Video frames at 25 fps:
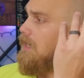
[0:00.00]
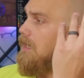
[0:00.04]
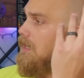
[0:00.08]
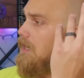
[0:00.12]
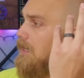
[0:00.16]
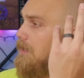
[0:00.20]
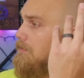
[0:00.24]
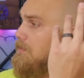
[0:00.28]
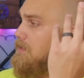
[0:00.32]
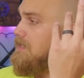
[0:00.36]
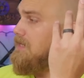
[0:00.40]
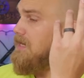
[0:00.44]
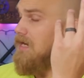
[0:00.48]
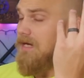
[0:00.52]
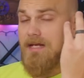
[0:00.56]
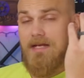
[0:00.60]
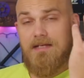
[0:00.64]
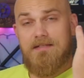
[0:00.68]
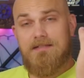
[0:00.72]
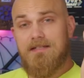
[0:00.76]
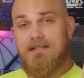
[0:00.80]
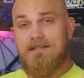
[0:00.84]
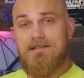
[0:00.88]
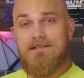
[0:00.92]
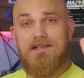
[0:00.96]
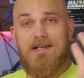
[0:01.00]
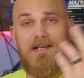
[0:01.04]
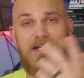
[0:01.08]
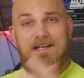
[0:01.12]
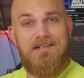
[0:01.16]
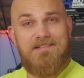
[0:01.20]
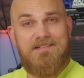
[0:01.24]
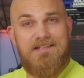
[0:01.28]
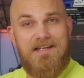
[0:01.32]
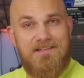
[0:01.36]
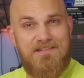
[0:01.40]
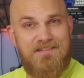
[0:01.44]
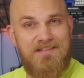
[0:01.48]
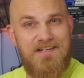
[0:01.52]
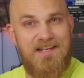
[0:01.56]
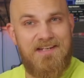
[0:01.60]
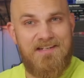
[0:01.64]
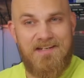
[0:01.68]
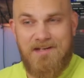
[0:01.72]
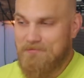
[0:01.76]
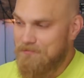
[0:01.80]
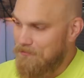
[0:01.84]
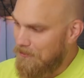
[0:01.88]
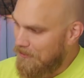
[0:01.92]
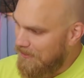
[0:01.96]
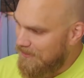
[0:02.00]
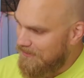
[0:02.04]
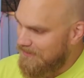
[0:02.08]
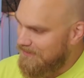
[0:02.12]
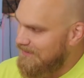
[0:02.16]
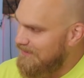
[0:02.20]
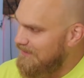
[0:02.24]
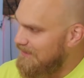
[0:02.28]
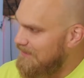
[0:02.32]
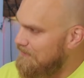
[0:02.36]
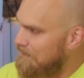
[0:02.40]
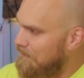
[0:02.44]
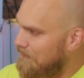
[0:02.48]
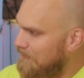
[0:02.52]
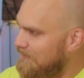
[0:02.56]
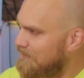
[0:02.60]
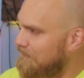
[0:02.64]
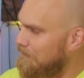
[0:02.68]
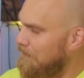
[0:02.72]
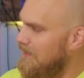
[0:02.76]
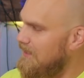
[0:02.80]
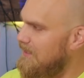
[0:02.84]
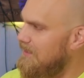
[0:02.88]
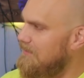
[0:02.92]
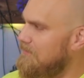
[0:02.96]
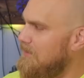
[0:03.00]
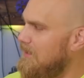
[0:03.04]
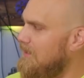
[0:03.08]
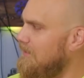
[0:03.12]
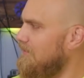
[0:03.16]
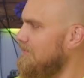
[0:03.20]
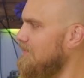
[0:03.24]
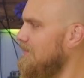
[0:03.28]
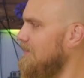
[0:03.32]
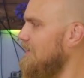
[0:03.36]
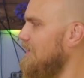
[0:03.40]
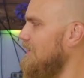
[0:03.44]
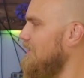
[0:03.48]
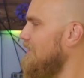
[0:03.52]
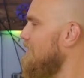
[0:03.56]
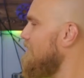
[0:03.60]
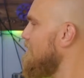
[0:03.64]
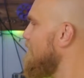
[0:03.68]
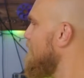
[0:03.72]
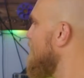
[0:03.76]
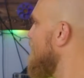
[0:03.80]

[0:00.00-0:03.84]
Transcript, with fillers: I mean, I guess it's, I guess that's it. It worked. It worked way better than I